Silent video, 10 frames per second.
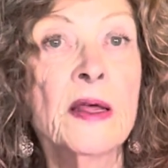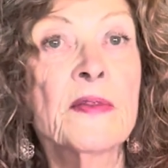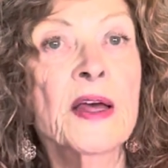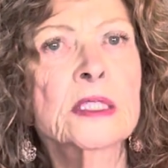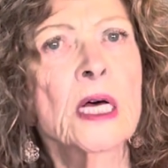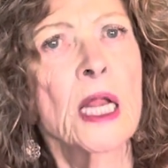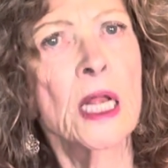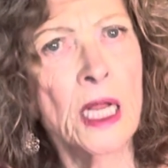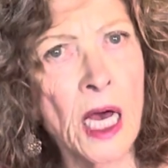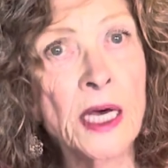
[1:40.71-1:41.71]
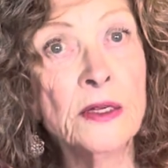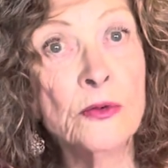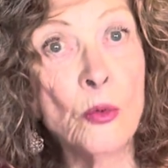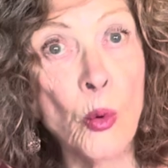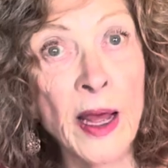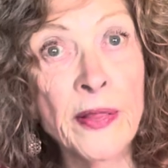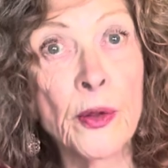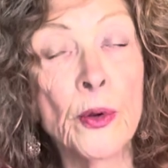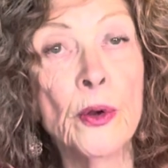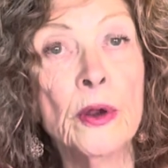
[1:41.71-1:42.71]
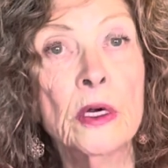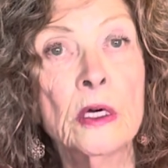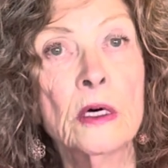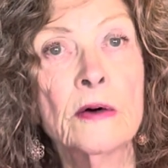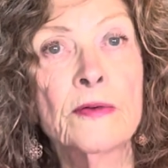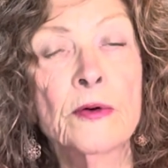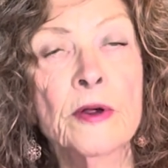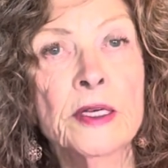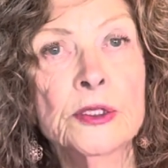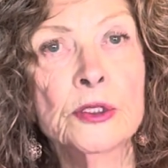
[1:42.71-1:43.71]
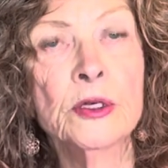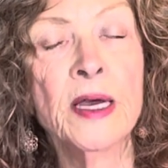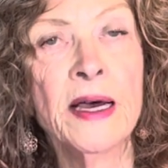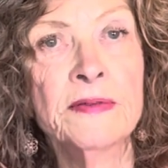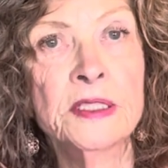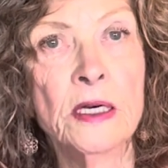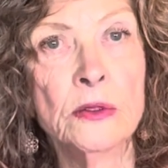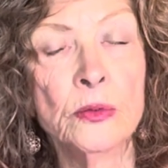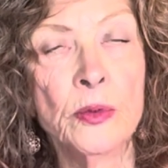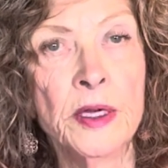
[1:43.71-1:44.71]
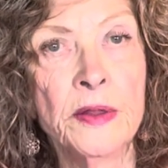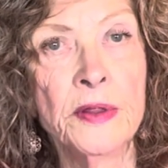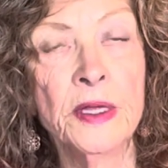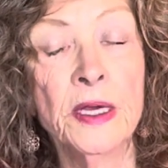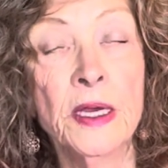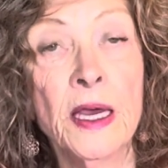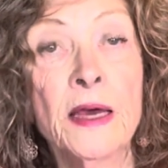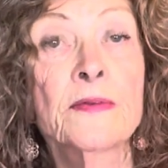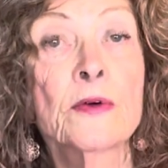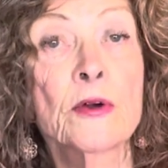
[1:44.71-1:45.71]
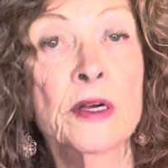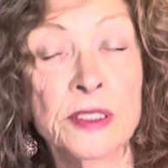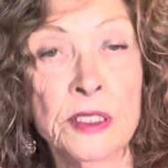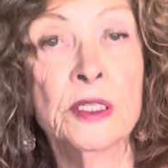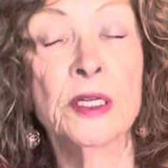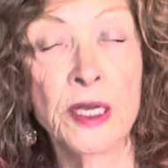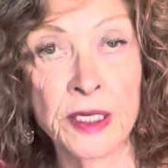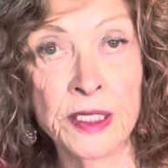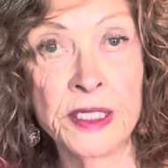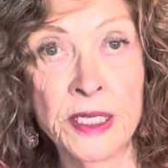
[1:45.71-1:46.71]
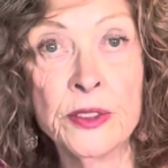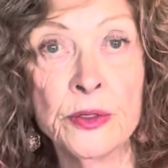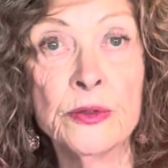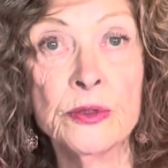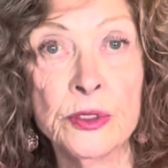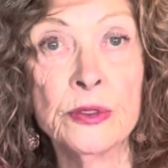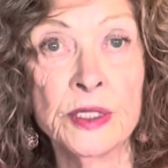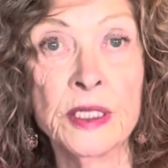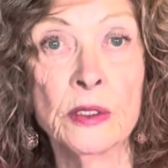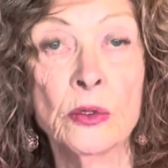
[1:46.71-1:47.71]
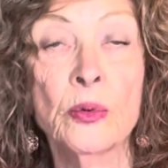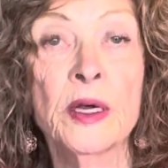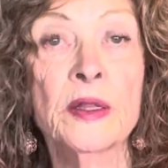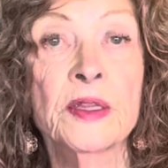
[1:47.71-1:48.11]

That's a lot of weather for us to have dealt with and for us to continue to deal with.